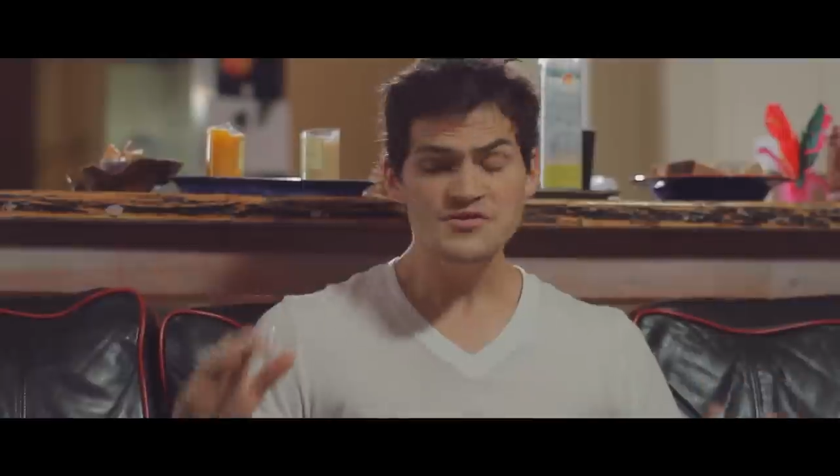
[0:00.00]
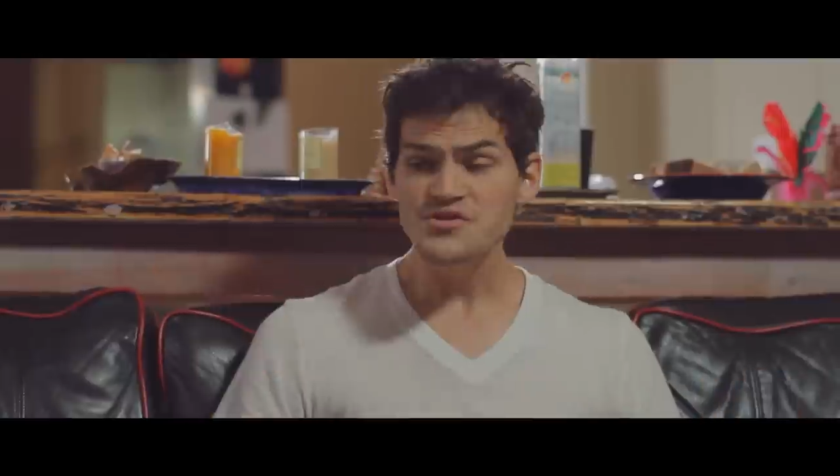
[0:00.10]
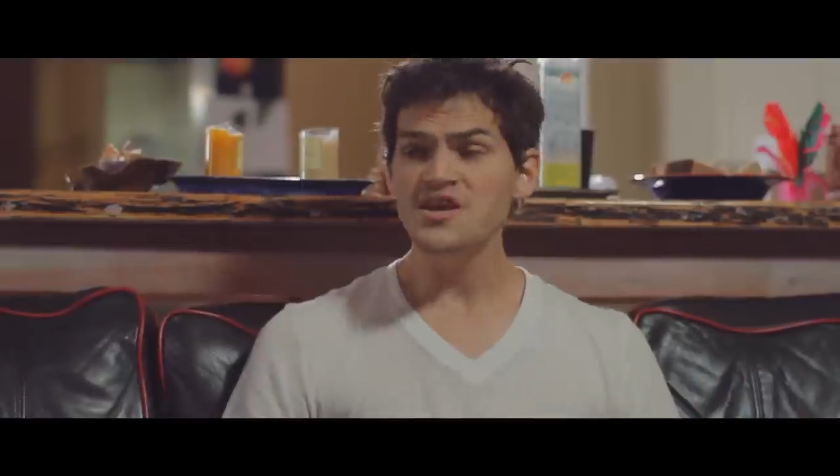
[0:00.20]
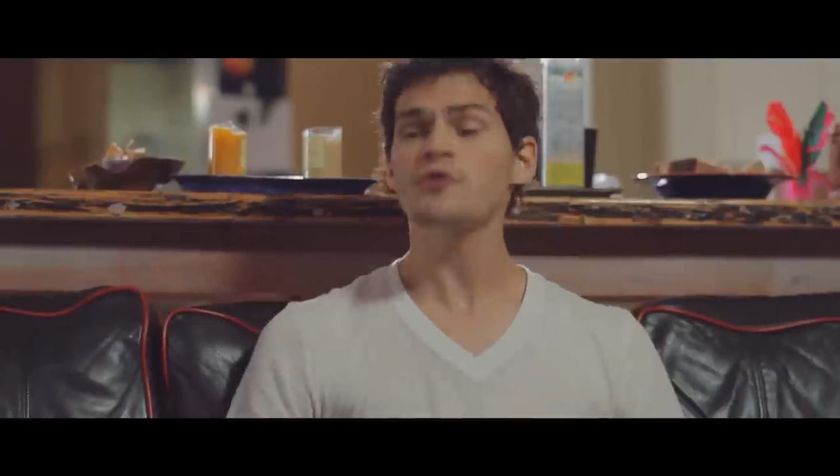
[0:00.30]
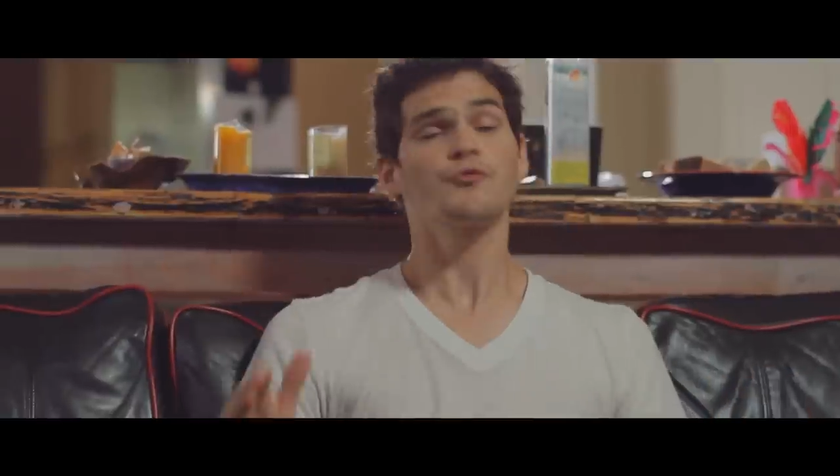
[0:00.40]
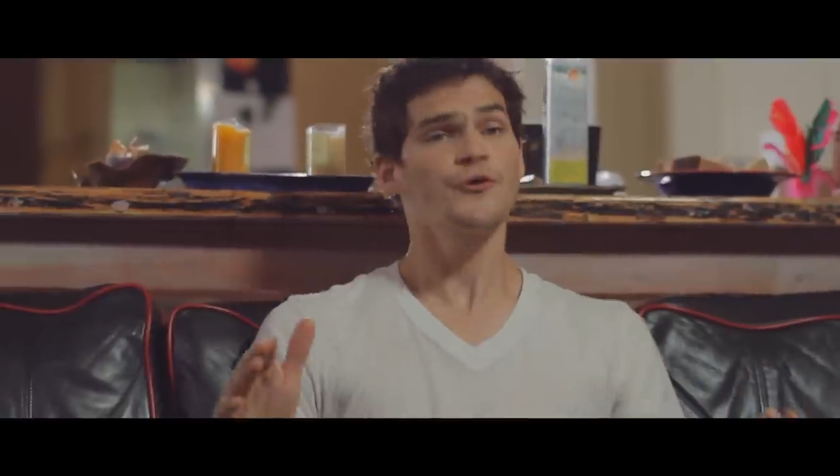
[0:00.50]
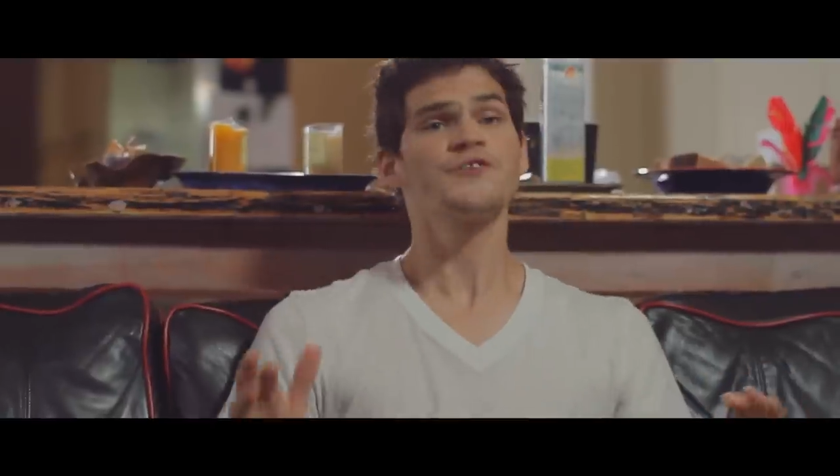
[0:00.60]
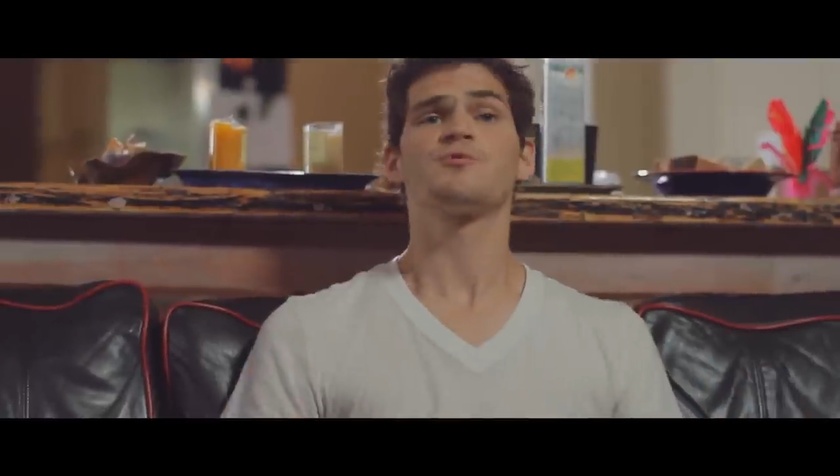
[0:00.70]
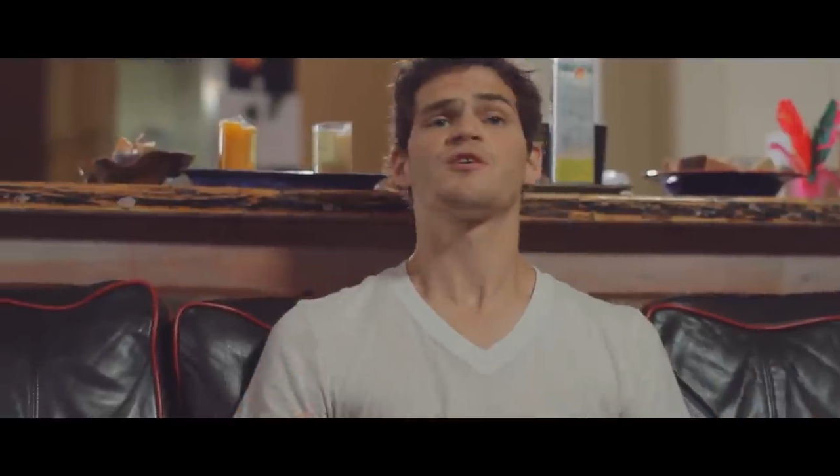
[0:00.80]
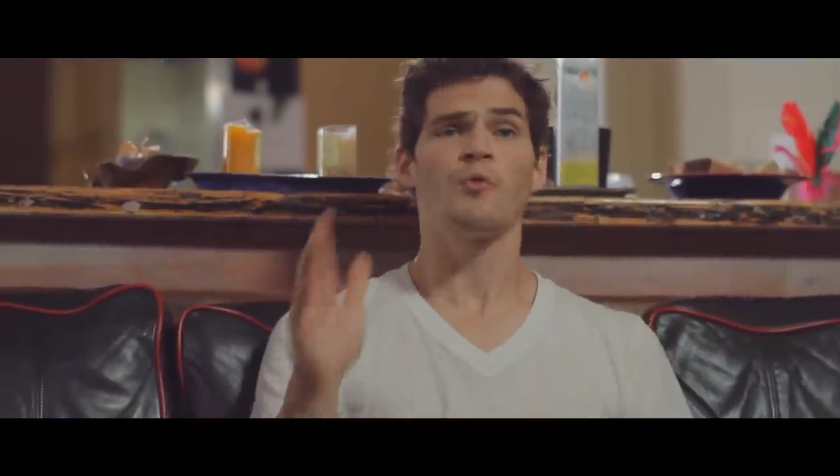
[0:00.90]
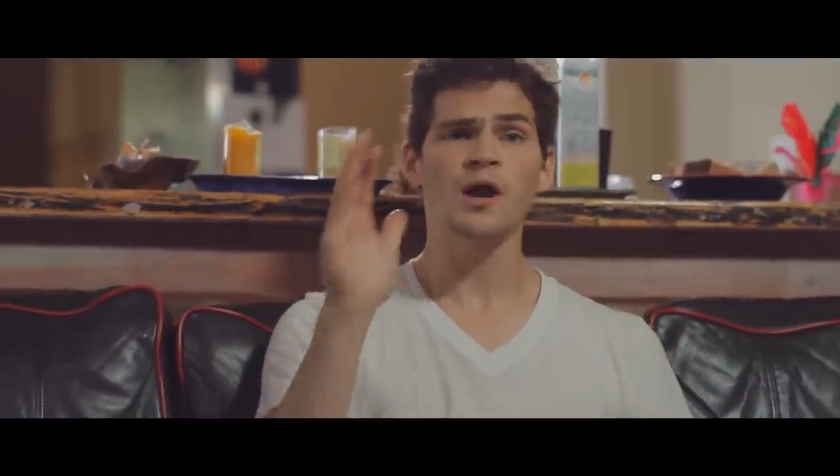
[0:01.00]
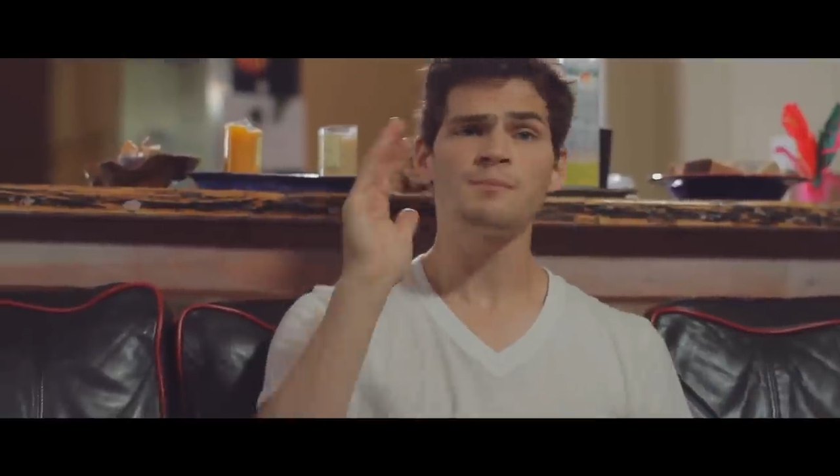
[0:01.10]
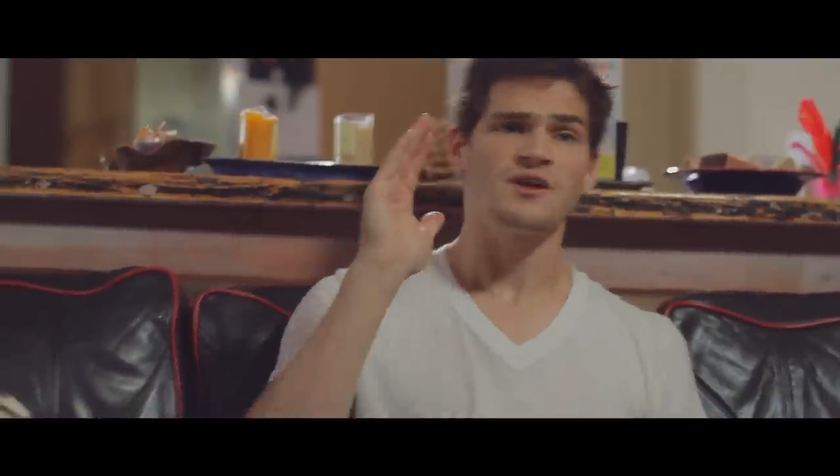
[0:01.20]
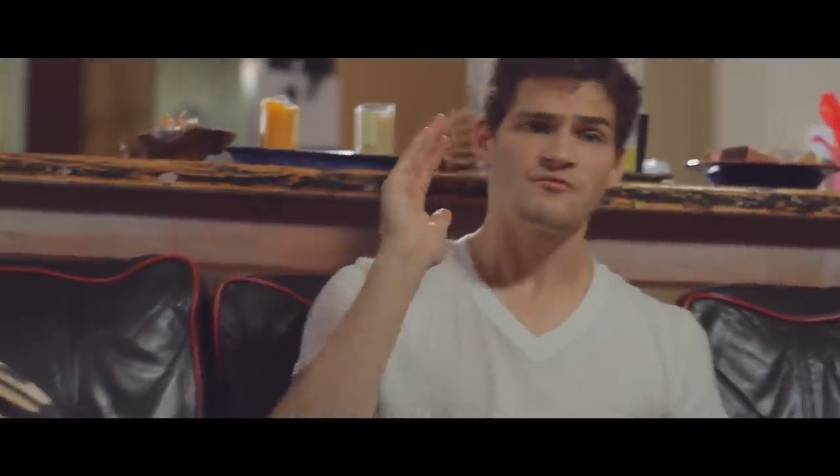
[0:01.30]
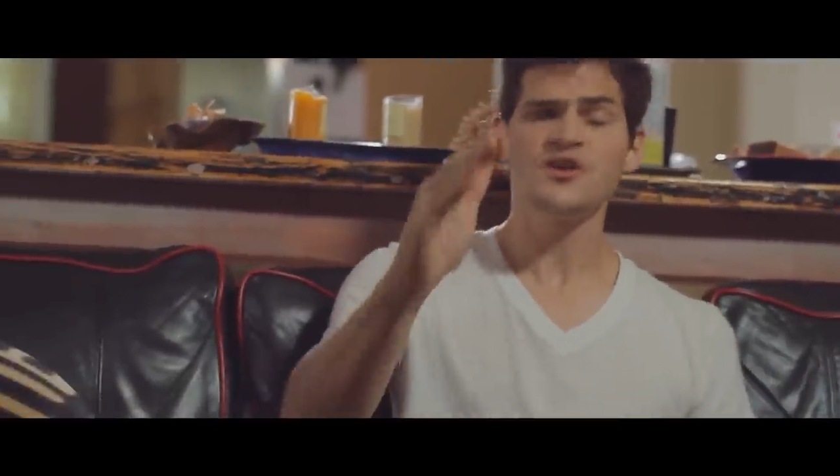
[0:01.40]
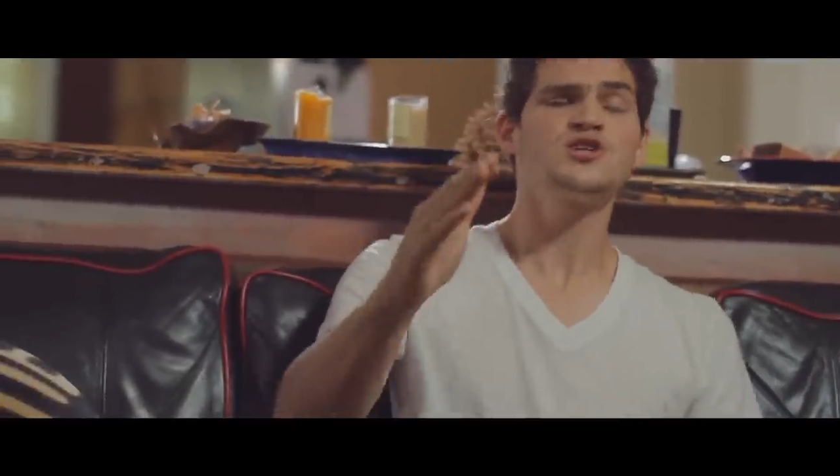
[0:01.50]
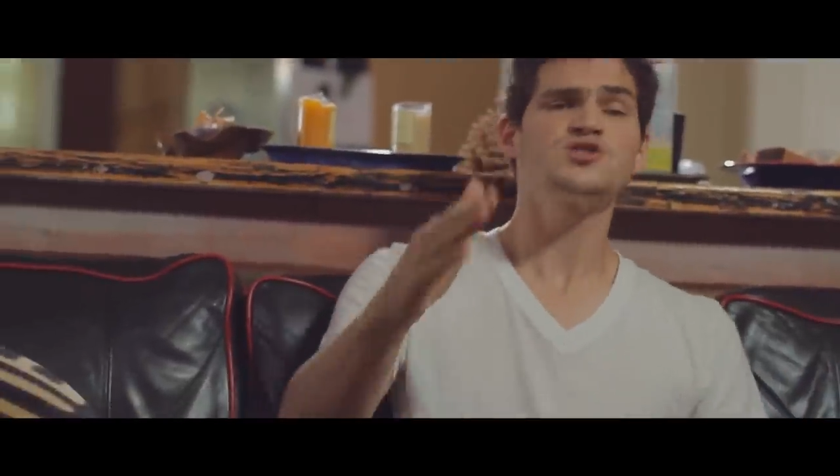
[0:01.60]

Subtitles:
think Chris would have wanted me to finish